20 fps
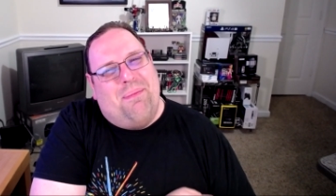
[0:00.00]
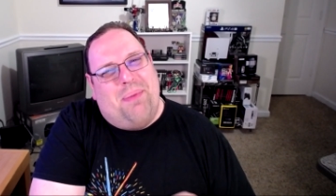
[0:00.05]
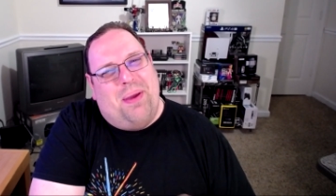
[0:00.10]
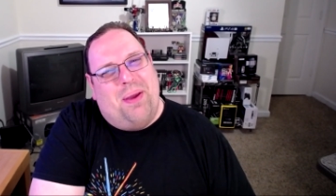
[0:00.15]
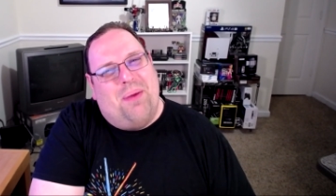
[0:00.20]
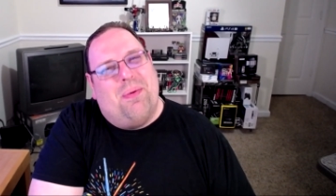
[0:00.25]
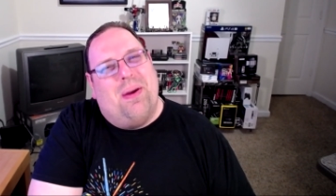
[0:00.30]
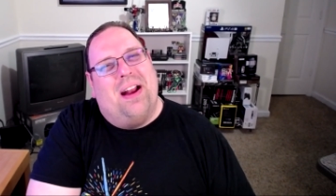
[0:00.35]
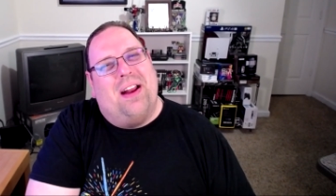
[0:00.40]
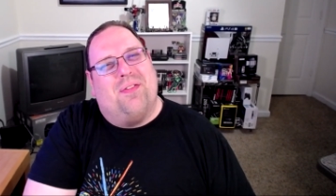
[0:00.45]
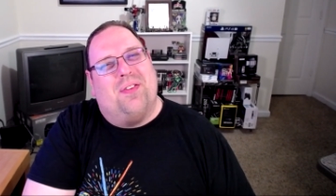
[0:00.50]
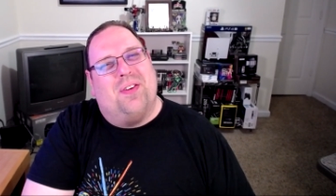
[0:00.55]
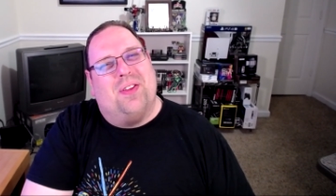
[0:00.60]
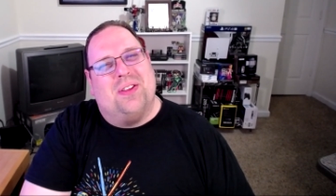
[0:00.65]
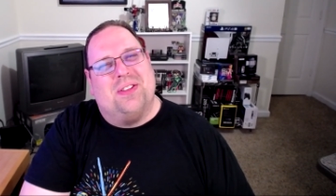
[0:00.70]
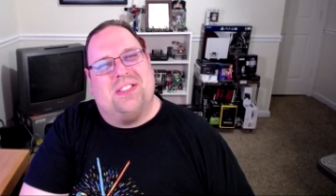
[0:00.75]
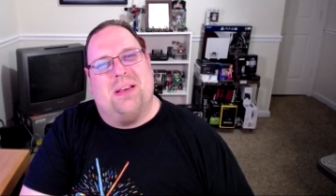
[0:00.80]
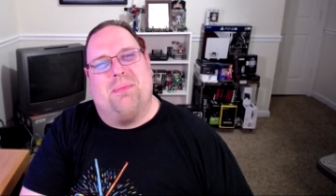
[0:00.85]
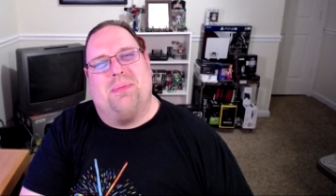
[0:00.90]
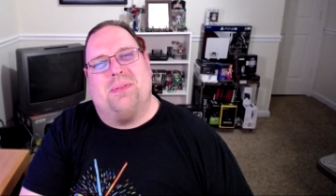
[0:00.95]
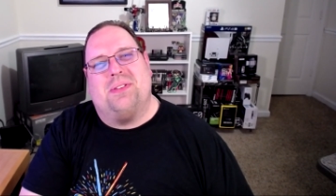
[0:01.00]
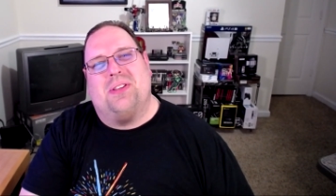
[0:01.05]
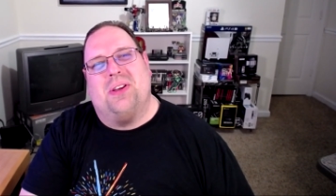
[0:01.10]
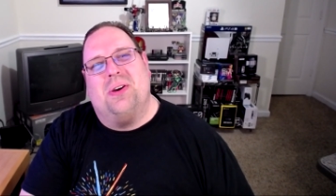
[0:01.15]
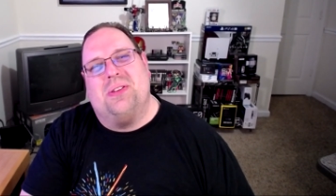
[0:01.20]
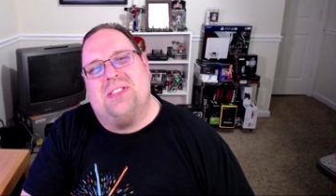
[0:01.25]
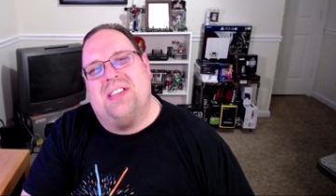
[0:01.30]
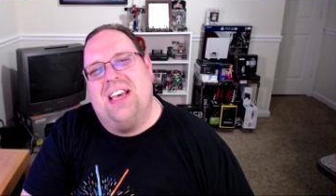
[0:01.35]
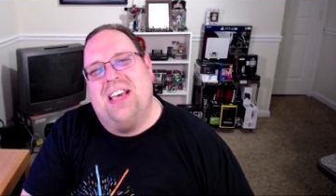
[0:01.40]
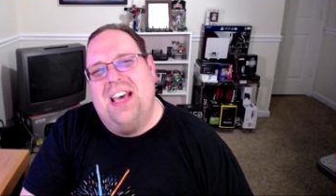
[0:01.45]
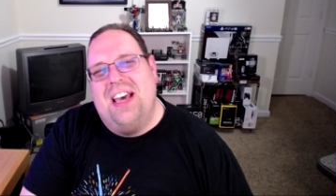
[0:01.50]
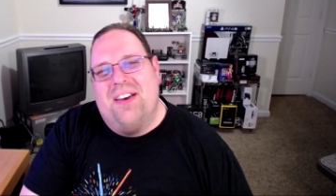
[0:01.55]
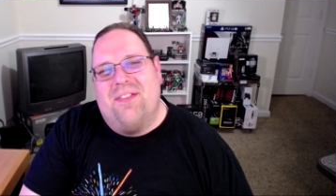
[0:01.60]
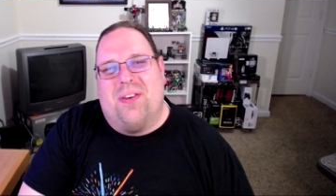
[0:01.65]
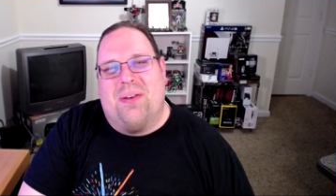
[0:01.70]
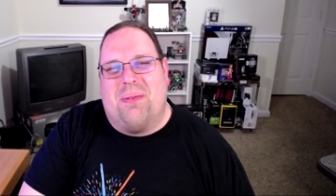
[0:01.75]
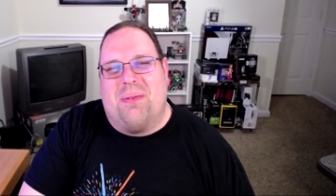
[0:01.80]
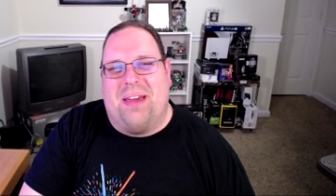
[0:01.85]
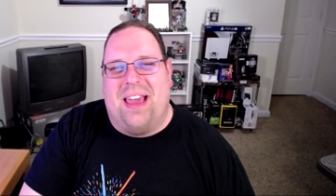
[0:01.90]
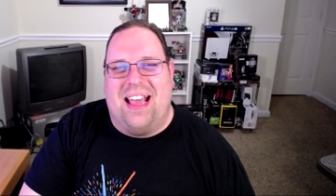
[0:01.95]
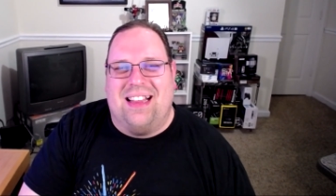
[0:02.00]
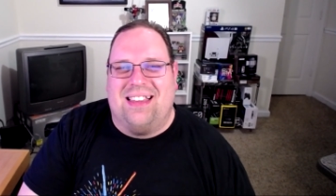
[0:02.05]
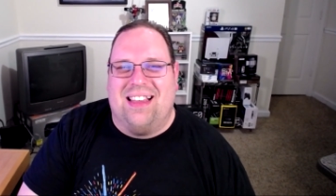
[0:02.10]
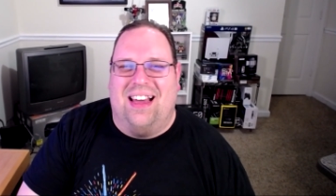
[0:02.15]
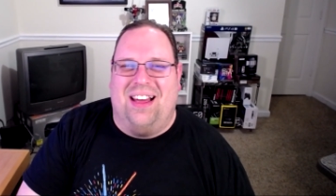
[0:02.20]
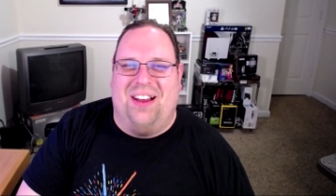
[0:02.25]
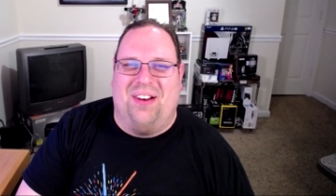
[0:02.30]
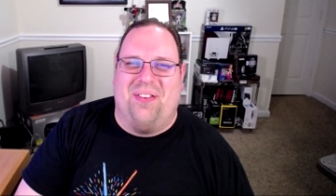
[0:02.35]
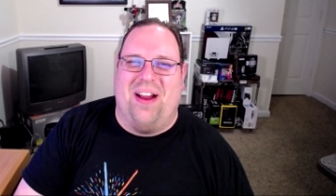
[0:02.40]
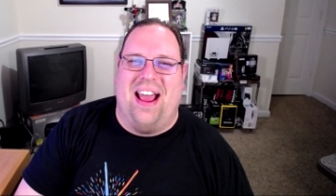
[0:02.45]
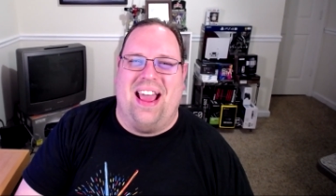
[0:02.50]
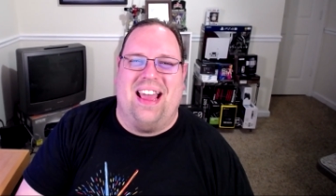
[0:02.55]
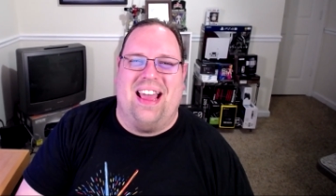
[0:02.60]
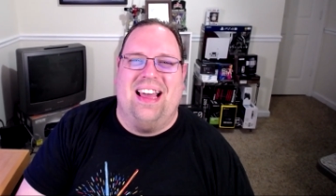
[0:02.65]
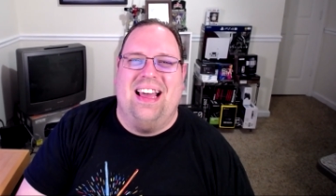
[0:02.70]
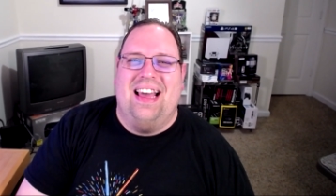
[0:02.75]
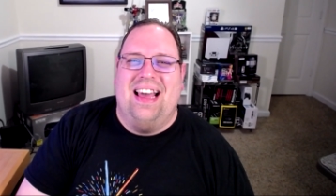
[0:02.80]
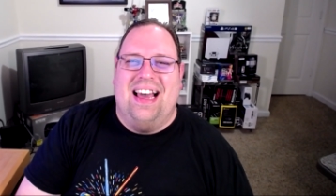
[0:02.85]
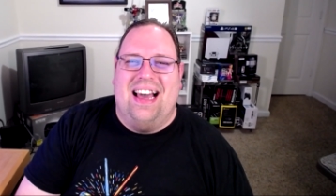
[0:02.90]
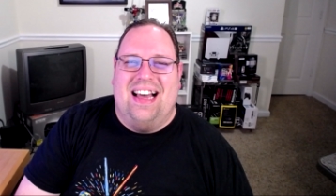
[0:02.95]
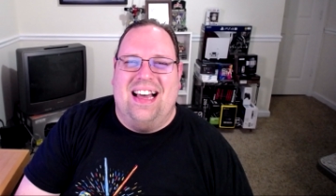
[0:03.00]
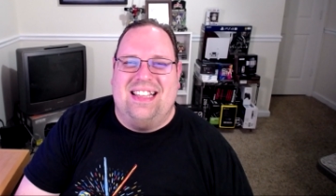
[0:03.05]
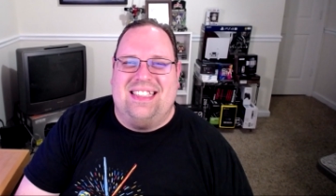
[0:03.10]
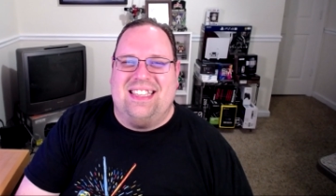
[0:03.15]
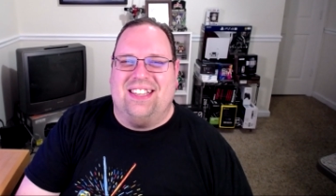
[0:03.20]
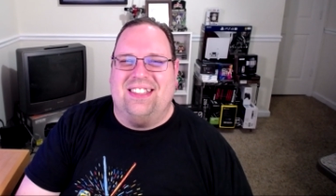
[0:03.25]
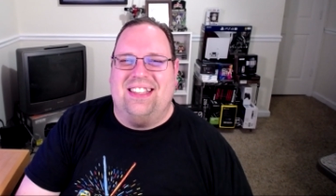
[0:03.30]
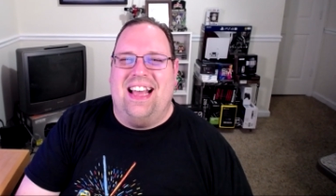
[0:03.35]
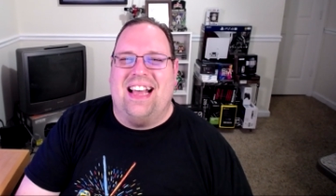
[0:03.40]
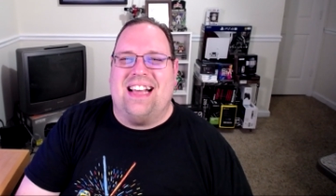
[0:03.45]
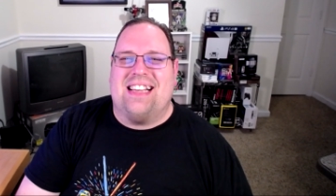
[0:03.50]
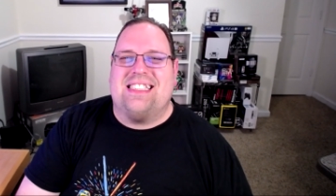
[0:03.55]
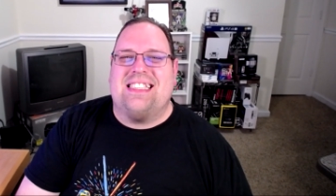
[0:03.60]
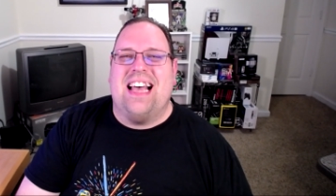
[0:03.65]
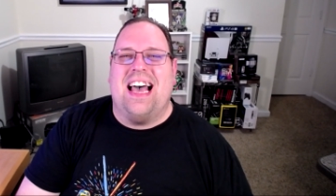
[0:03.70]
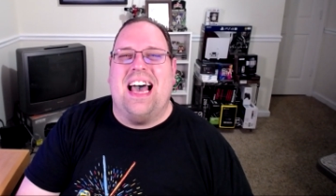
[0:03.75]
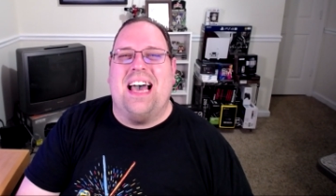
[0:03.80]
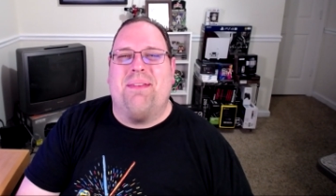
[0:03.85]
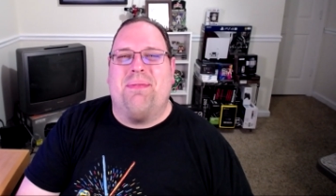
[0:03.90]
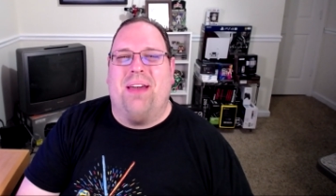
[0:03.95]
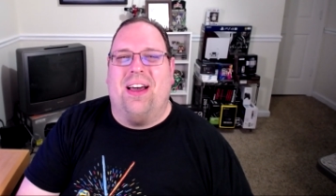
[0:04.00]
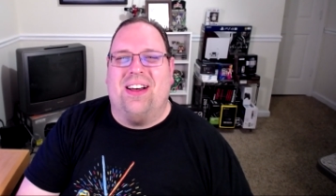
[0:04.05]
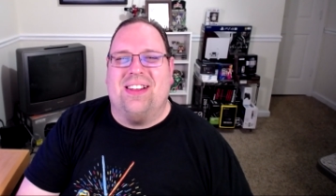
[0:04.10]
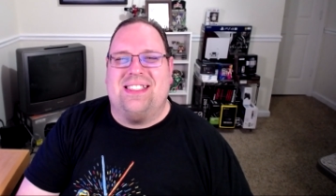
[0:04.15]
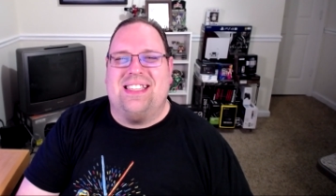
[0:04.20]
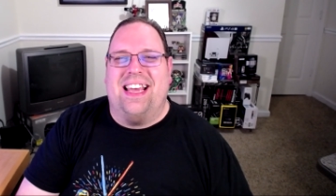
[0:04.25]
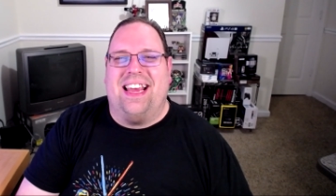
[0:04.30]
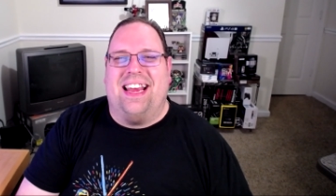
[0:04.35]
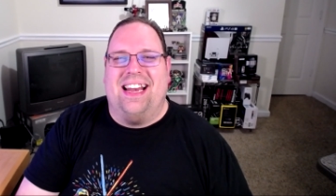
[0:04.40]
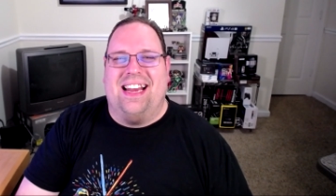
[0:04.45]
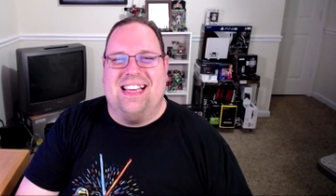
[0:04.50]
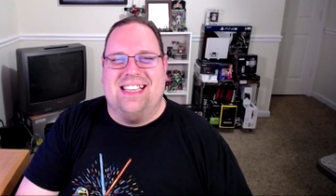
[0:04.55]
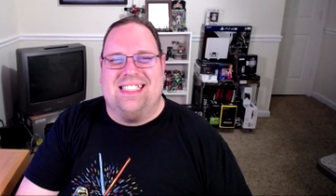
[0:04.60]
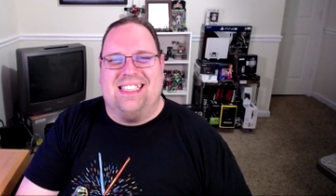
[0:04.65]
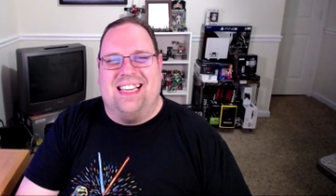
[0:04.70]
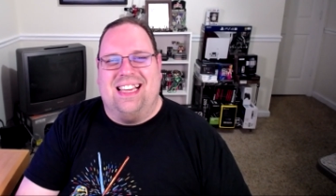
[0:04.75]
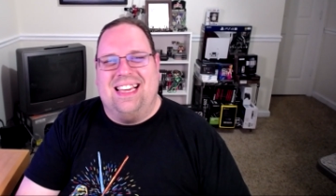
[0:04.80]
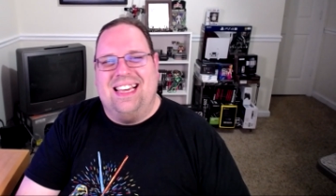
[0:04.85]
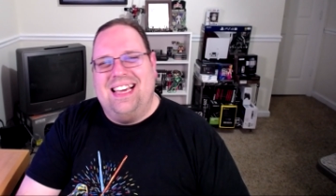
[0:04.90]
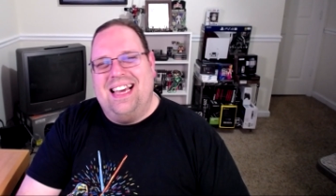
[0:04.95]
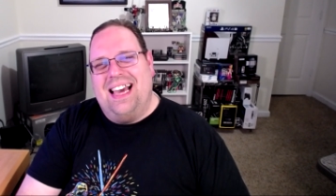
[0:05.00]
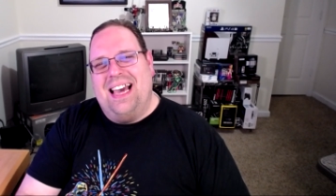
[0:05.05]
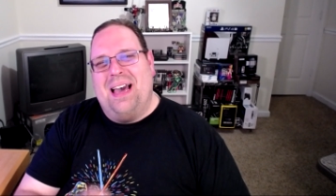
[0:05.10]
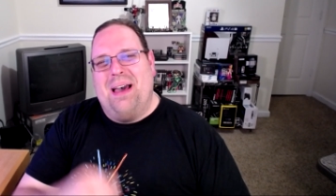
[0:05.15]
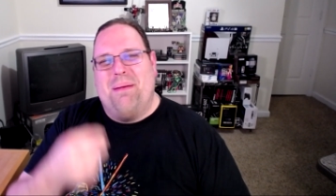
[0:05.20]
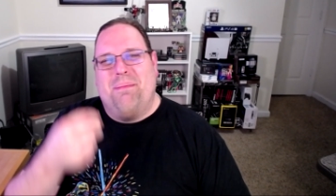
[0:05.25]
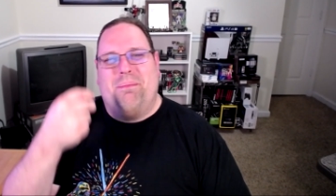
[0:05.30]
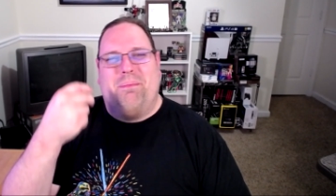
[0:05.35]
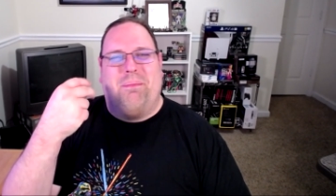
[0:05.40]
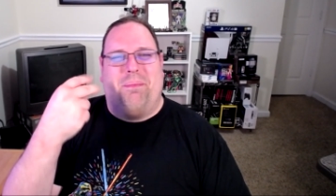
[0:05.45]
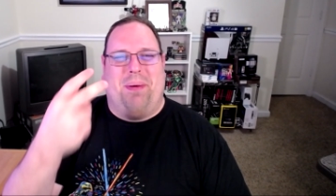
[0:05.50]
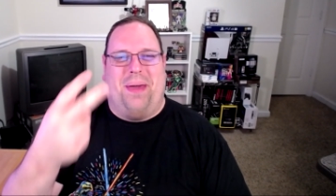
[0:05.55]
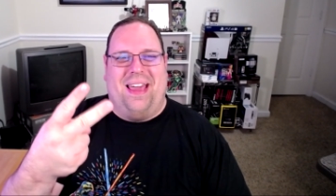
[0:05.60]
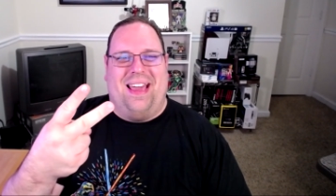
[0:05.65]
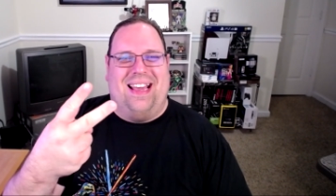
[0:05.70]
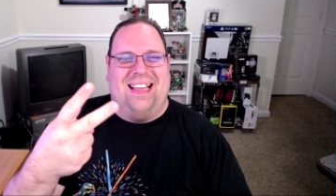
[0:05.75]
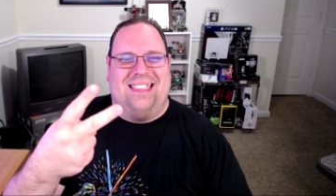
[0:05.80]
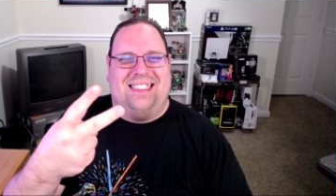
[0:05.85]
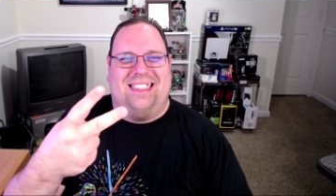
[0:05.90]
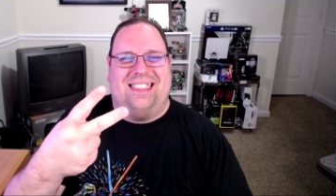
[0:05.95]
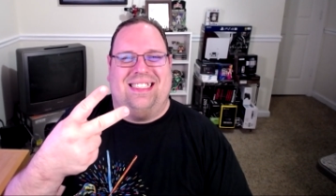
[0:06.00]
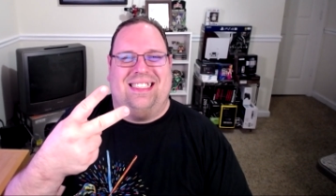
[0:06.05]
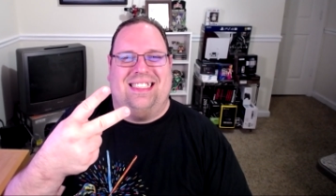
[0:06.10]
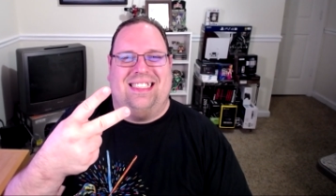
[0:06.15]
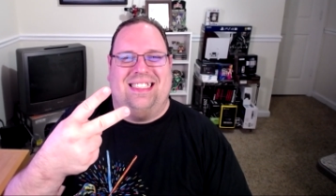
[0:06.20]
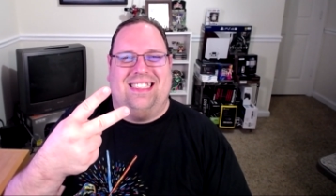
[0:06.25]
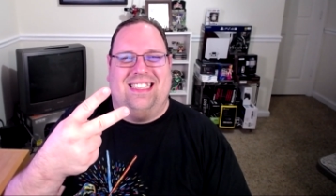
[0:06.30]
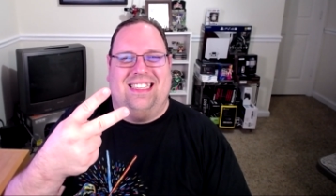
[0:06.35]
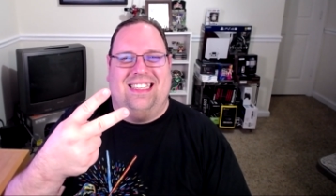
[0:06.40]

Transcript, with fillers: be ready for those episodes from Geek Dunn Ryte. Until next time, y'all take it easy. Peace.